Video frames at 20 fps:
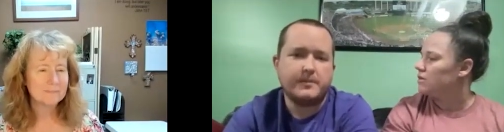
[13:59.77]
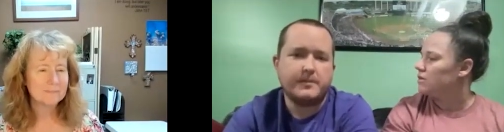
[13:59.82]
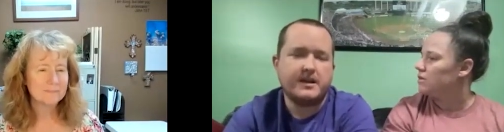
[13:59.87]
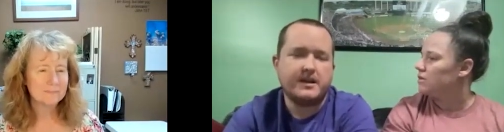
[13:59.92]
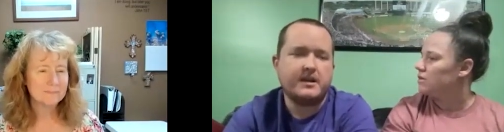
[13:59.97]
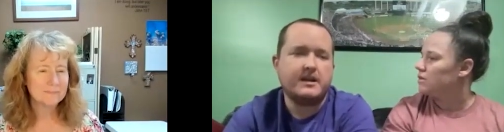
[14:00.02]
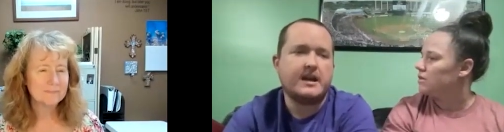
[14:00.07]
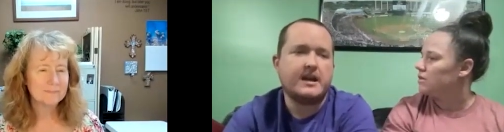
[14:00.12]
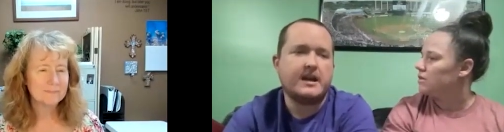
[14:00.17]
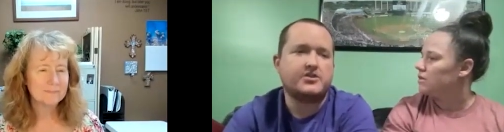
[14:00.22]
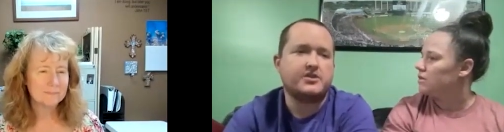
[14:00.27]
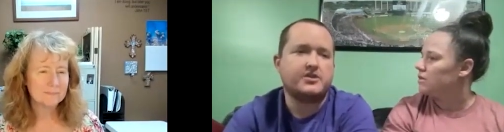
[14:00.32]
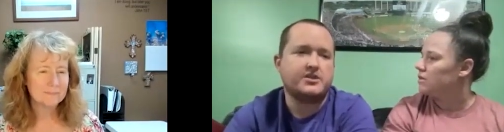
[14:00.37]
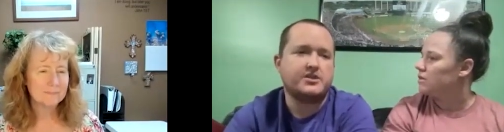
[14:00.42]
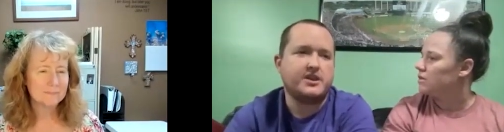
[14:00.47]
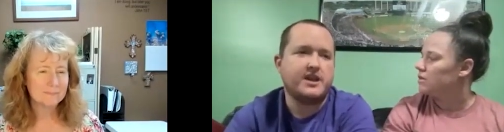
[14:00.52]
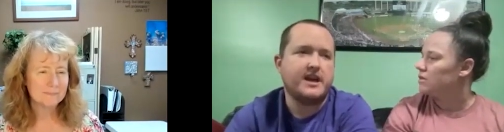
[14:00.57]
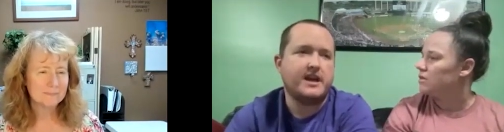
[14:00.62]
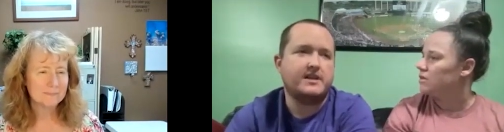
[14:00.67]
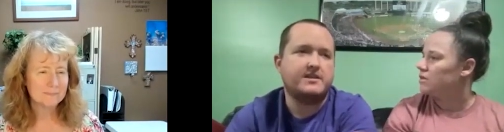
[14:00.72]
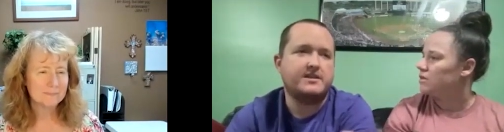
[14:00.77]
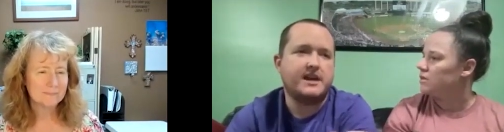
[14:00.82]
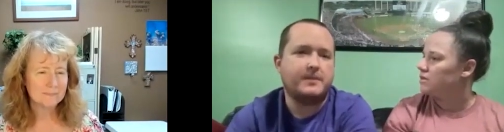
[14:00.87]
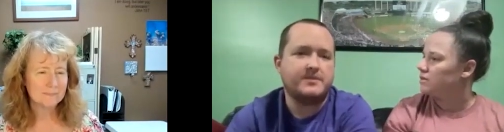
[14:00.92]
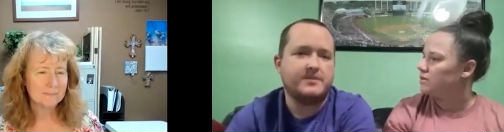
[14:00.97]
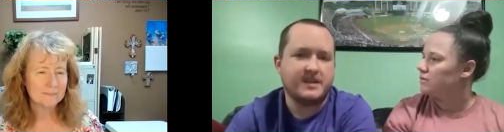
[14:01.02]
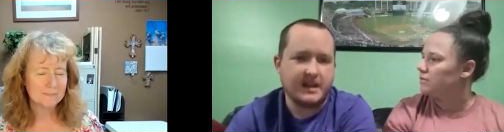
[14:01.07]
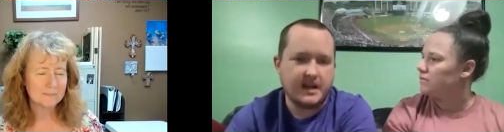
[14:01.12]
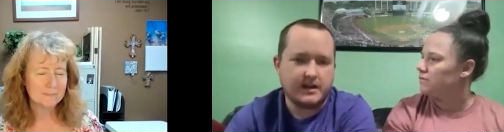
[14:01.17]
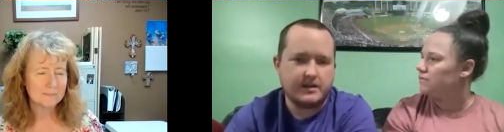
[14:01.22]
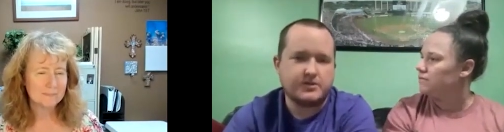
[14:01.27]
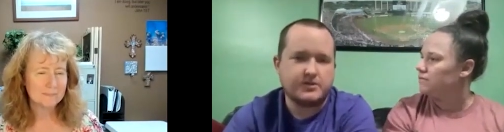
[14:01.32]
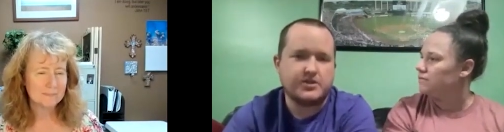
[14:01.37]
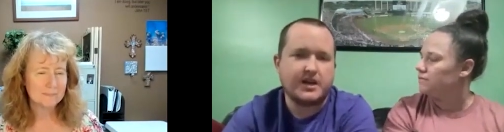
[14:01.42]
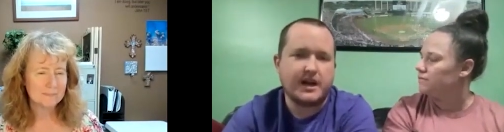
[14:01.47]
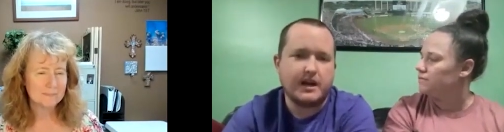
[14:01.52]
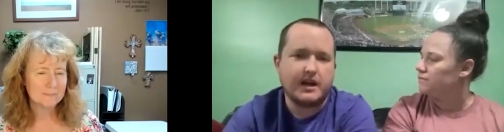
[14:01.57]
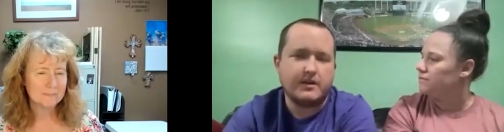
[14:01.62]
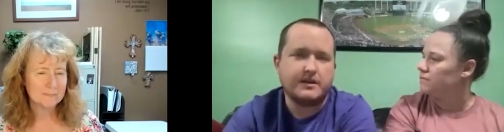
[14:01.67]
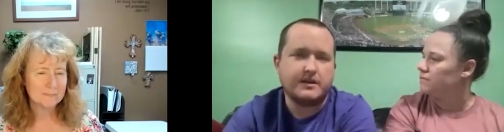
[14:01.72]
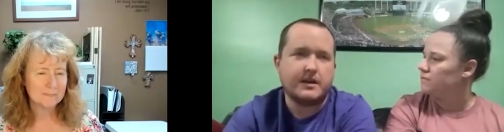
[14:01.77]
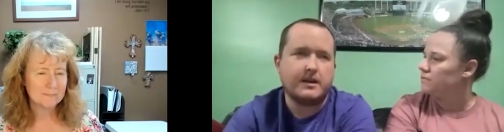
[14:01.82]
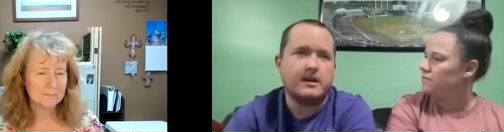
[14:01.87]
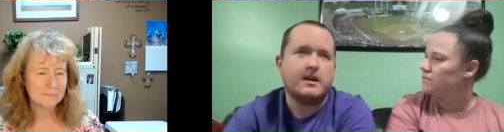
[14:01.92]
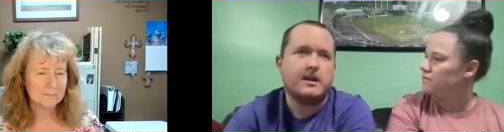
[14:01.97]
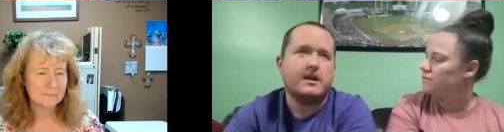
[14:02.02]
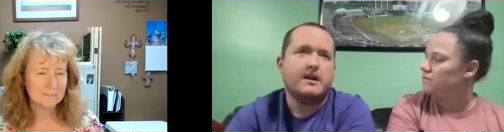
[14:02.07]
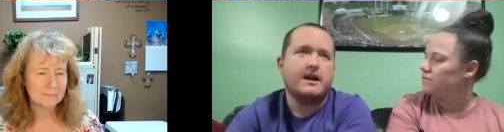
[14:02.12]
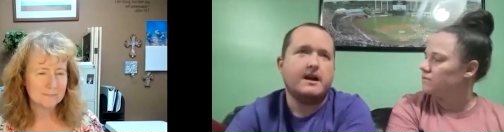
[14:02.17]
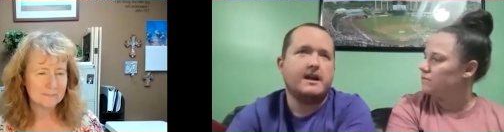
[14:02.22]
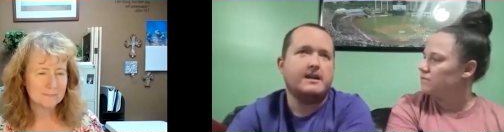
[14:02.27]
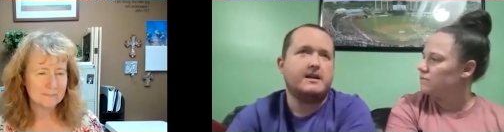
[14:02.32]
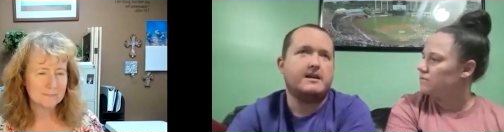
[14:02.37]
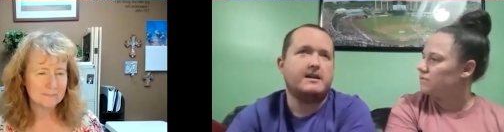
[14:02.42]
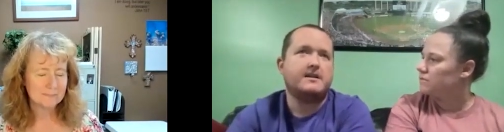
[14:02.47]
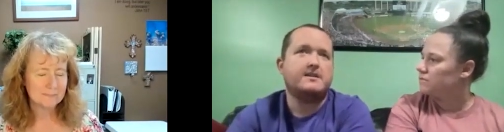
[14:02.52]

Speaker 1: mm-hmm. come in and actually she had adopted out a child and I, I,